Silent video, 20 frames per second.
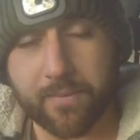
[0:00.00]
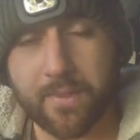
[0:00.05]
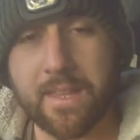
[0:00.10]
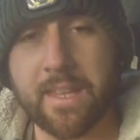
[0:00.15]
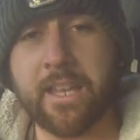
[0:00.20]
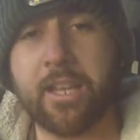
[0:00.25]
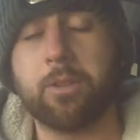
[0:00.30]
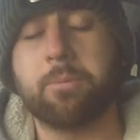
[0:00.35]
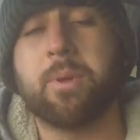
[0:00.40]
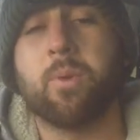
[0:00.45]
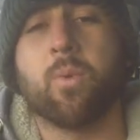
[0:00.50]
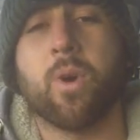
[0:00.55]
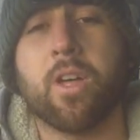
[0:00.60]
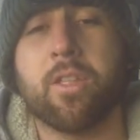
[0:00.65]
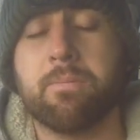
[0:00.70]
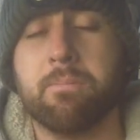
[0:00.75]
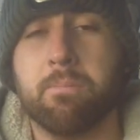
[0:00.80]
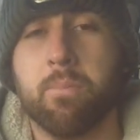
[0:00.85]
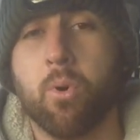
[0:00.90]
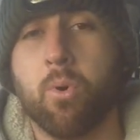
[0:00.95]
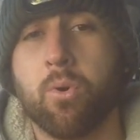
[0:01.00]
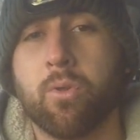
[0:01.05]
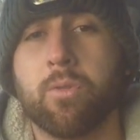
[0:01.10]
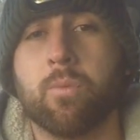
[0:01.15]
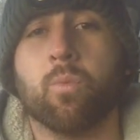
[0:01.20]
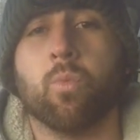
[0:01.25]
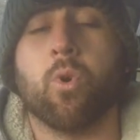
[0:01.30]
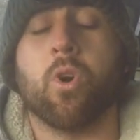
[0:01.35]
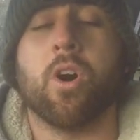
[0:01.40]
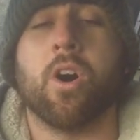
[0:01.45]
it'll be worth more
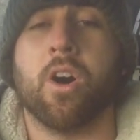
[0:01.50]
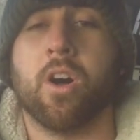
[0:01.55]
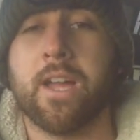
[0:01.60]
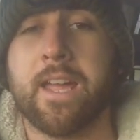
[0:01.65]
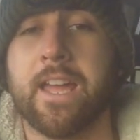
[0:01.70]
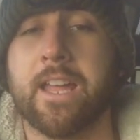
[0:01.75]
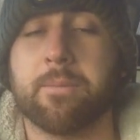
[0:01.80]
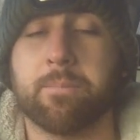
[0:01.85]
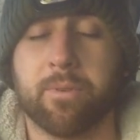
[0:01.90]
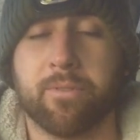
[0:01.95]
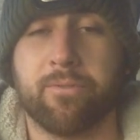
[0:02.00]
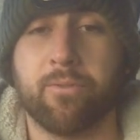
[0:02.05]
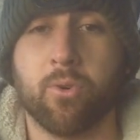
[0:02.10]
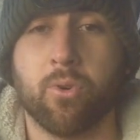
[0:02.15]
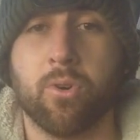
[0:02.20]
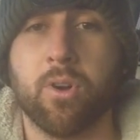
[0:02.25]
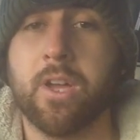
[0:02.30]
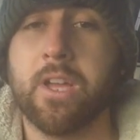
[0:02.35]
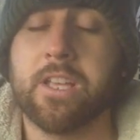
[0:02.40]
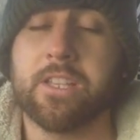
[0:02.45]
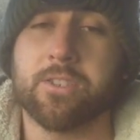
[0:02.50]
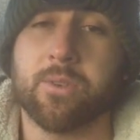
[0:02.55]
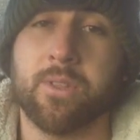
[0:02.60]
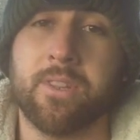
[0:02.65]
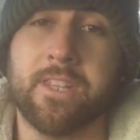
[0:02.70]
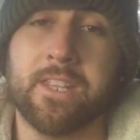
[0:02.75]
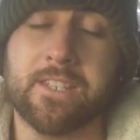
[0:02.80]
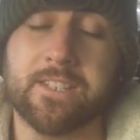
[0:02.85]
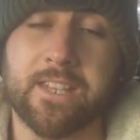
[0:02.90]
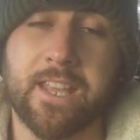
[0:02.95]
than what I had before. So
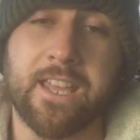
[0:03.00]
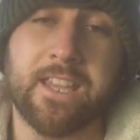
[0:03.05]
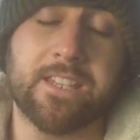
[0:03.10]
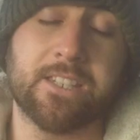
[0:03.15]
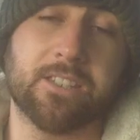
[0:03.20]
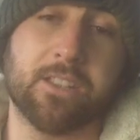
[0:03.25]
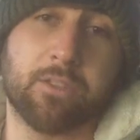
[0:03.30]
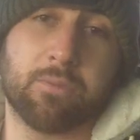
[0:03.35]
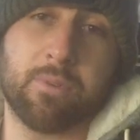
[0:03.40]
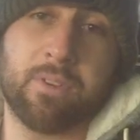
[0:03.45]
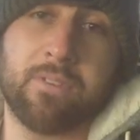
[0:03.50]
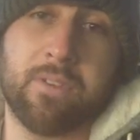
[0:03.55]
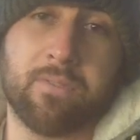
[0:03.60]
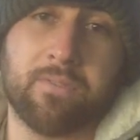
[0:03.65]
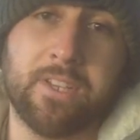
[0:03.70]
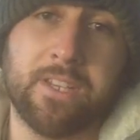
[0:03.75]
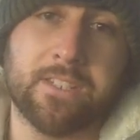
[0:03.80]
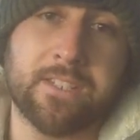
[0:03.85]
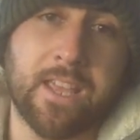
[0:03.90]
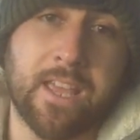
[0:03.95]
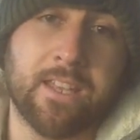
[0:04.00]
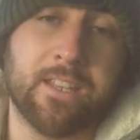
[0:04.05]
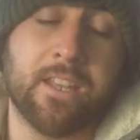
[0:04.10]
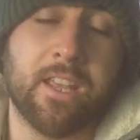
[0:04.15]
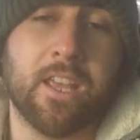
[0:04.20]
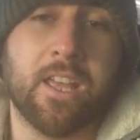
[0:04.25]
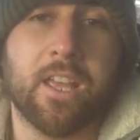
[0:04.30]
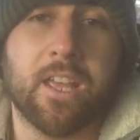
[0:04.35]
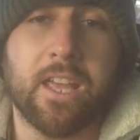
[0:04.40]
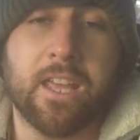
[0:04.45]
in this case, the 350Z.
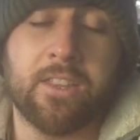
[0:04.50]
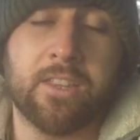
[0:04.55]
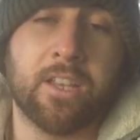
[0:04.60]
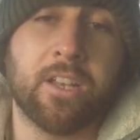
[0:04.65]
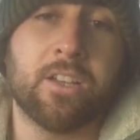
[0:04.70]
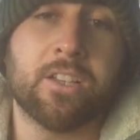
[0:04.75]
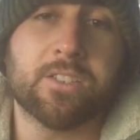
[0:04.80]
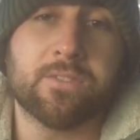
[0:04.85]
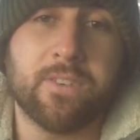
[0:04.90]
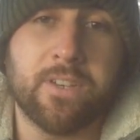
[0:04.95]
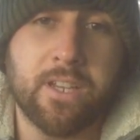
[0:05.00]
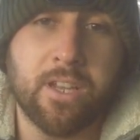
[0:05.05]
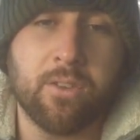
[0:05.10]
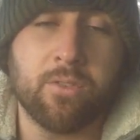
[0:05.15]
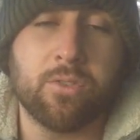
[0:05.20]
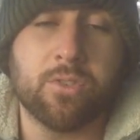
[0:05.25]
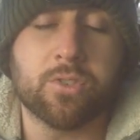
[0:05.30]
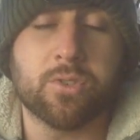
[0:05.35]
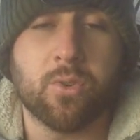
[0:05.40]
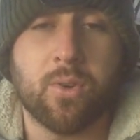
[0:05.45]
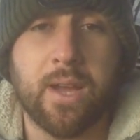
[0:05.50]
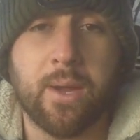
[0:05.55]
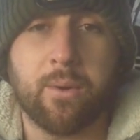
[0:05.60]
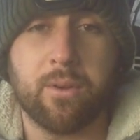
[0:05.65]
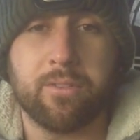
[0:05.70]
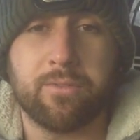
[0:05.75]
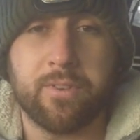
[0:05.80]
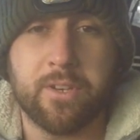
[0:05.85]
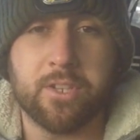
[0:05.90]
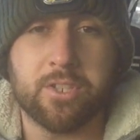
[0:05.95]
In the last video, you saw how
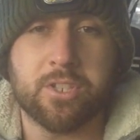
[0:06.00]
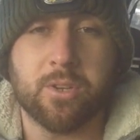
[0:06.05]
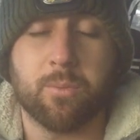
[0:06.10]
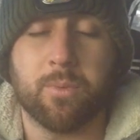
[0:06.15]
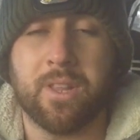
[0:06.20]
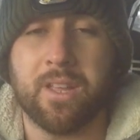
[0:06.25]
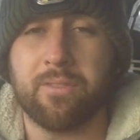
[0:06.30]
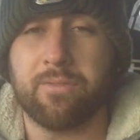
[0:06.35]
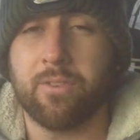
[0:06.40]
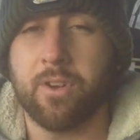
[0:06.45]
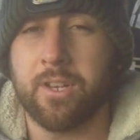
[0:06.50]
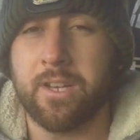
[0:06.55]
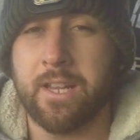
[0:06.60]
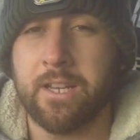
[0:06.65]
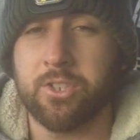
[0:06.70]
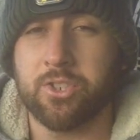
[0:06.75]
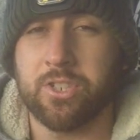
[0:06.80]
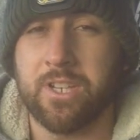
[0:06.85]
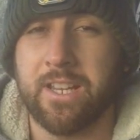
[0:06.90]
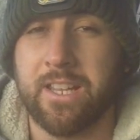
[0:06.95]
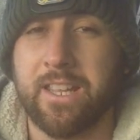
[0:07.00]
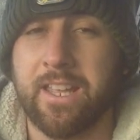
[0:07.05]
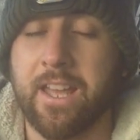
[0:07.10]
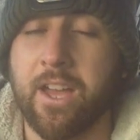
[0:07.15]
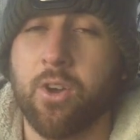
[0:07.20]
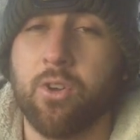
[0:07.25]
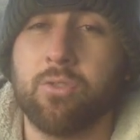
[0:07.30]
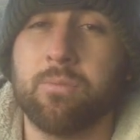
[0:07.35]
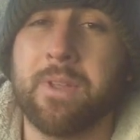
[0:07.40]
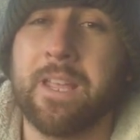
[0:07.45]
I finished up with that financially. It
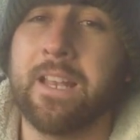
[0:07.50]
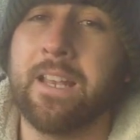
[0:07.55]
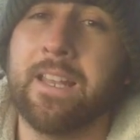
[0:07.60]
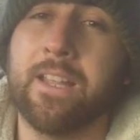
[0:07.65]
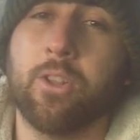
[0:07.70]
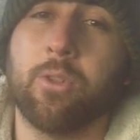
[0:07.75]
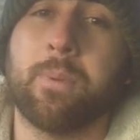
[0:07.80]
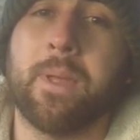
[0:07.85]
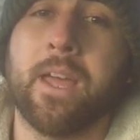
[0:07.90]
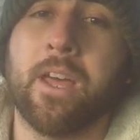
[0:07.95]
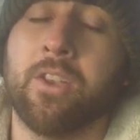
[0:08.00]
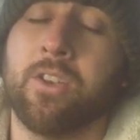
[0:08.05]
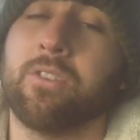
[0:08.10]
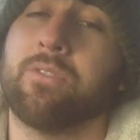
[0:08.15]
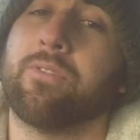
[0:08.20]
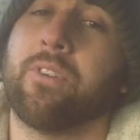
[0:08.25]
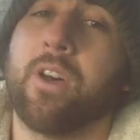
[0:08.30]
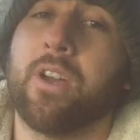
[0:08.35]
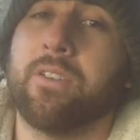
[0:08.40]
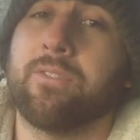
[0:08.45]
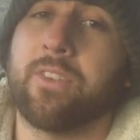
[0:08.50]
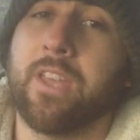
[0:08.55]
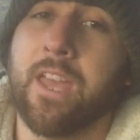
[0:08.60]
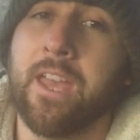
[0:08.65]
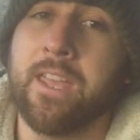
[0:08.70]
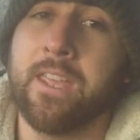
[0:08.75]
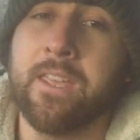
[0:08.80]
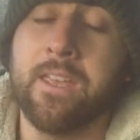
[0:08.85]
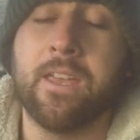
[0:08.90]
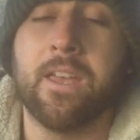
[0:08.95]
owed me a little bit under
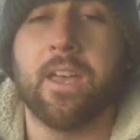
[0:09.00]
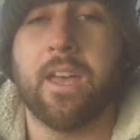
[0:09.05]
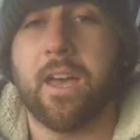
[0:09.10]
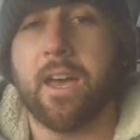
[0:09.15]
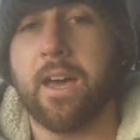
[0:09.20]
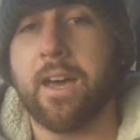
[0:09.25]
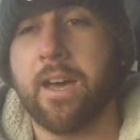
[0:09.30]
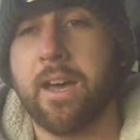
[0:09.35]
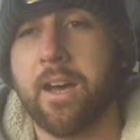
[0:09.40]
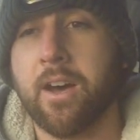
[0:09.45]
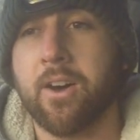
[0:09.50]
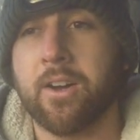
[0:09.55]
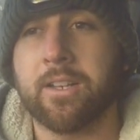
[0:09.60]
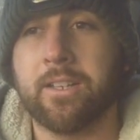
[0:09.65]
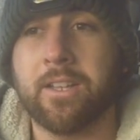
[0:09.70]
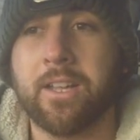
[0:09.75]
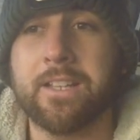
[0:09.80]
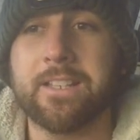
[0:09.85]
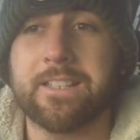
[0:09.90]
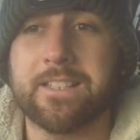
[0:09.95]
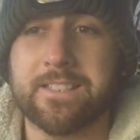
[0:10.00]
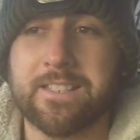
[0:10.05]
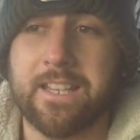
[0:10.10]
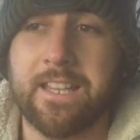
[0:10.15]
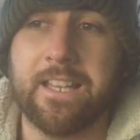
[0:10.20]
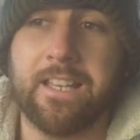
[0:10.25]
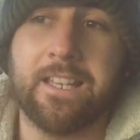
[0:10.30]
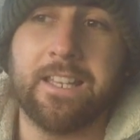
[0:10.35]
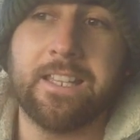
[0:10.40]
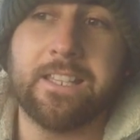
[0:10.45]
5k. I'd like to see
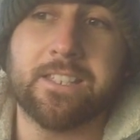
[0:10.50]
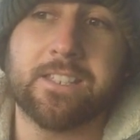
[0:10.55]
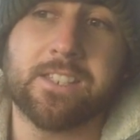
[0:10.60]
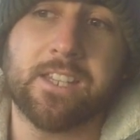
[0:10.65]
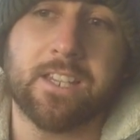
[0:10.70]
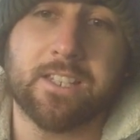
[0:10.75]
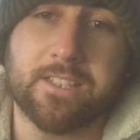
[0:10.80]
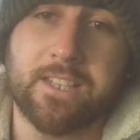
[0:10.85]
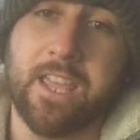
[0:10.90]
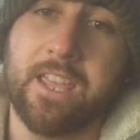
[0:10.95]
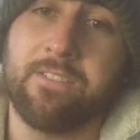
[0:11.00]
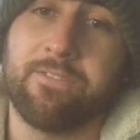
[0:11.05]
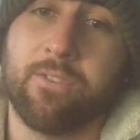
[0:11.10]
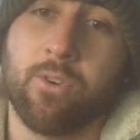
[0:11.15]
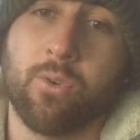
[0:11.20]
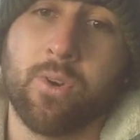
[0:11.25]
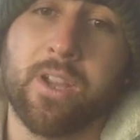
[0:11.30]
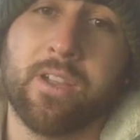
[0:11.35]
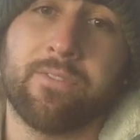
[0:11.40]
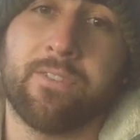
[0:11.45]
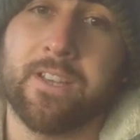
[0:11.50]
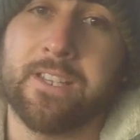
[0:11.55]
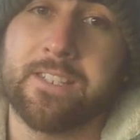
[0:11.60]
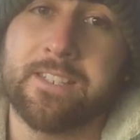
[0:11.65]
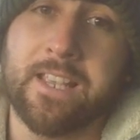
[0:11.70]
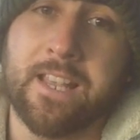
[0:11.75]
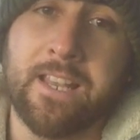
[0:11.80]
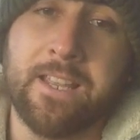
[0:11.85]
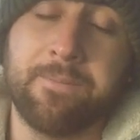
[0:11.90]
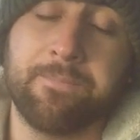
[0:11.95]
at least 6k for it if I
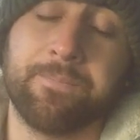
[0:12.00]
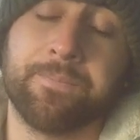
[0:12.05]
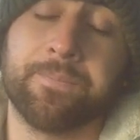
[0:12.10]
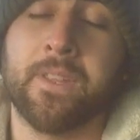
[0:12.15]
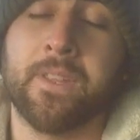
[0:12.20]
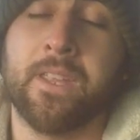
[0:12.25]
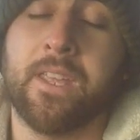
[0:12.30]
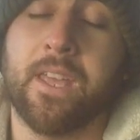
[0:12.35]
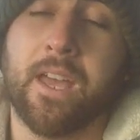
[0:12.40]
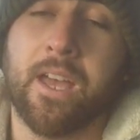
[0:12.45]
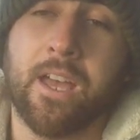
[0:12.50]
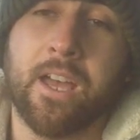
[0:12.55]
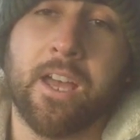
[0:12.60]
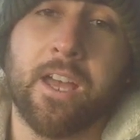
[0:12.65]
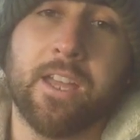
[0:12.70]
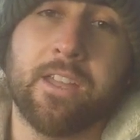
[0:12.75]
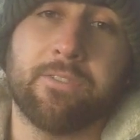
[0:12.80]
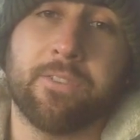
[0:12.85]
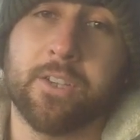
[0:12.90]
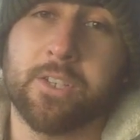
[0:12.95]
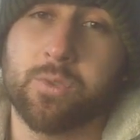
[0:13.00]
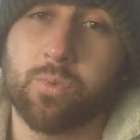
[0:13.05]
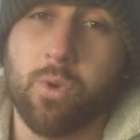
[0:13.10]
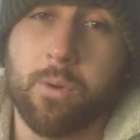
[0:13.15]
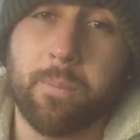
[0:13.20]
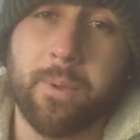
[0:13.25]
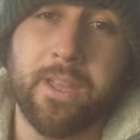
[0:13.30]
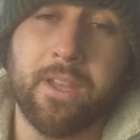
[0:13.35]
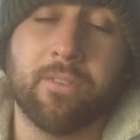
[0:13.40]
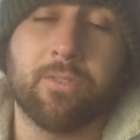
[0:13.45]
sell it. If I
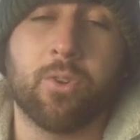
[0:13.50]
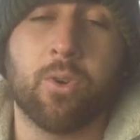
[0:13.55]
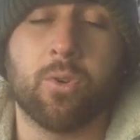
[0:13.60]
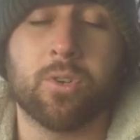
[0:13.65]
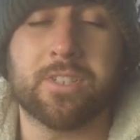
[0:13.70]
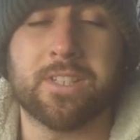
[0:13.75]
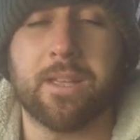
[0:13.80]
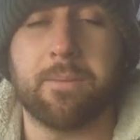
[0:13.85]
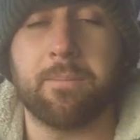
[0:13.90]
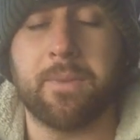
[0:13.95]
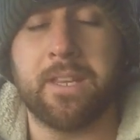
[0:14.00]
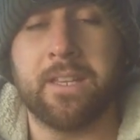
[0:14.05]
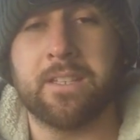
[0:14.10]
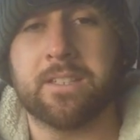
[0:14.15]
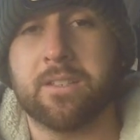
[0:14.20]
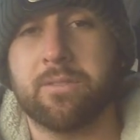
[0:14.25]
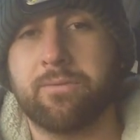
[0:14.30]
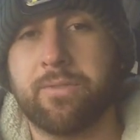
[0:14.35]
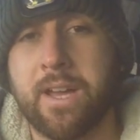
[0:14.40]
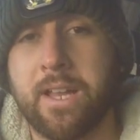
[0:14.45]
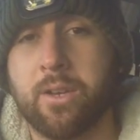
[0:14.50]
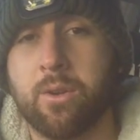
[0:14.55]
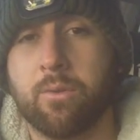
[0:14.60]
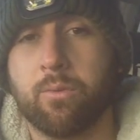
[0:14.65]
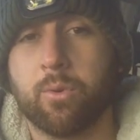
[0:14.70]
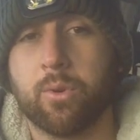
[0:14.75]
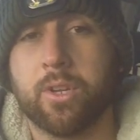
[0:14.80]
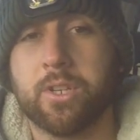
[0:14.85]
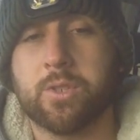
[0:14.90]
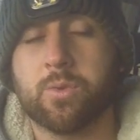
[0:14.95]
swap it, of course, that means the value of
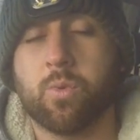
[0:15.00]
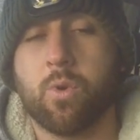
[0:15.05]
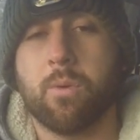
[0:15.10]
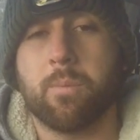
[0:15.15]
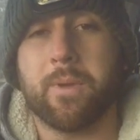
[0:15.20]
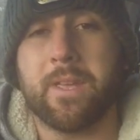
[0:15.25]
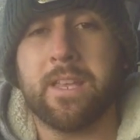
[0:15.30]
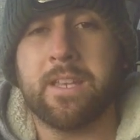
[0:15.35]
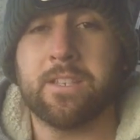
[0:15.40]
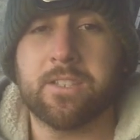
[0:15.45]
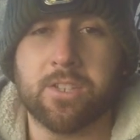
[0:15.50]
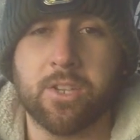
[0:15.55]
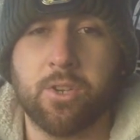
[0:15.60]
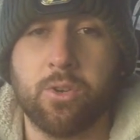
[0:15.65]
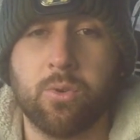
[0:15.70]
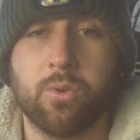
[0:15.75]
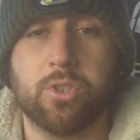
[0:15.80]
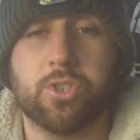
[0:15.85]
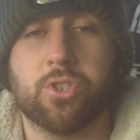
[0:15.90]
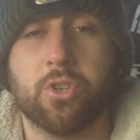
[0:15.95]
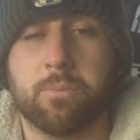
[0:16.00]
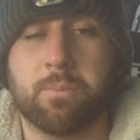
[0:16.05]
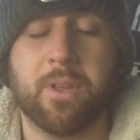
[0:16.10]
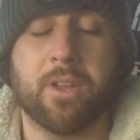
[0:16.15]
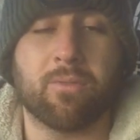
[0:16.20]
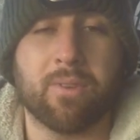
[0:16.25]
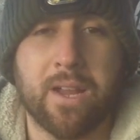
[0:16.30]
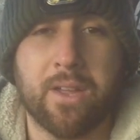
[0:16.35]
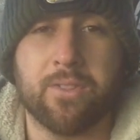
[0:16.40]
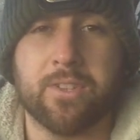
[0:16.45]
what I swap into should be
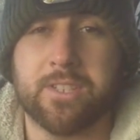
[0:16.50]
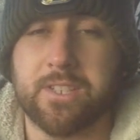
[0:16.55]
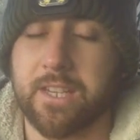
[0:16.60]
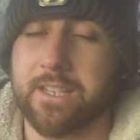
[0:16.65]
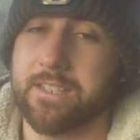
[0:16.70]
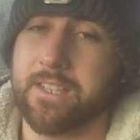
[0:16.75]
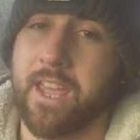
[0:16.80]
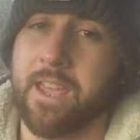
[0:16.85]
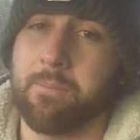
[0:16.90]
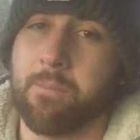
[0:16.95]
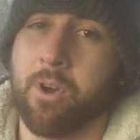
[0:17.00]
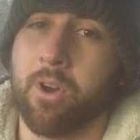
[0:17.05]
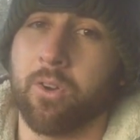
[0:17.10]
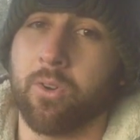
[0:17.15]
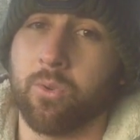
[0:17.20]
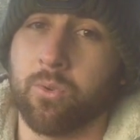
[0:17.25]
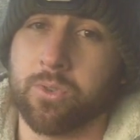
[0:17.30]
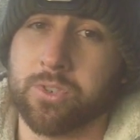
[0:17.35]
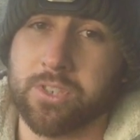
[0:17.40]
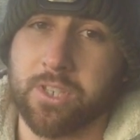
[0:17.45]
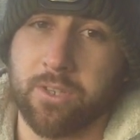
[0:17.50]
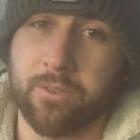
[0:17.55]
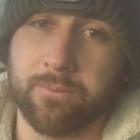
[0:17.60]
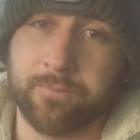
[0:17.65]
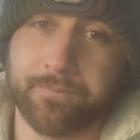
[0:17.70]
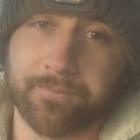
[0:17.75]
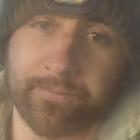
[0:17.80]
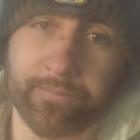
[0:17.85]
around the 6k mark also.